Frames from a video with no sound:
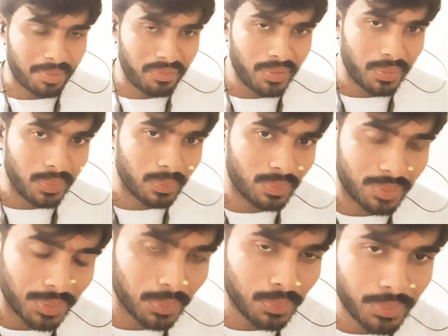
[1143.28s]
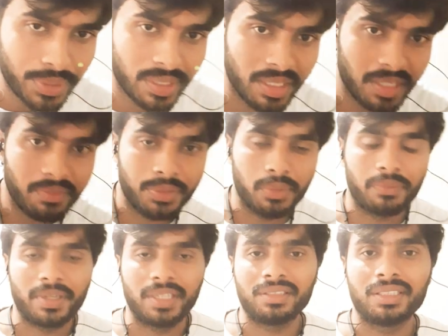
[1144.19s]
my video, or do share with your
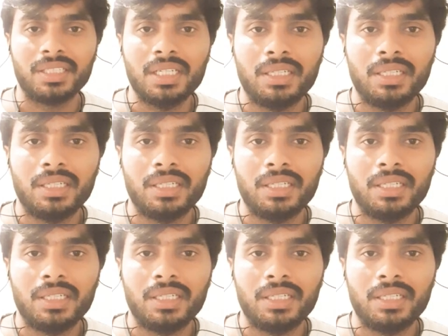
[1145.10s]
friends.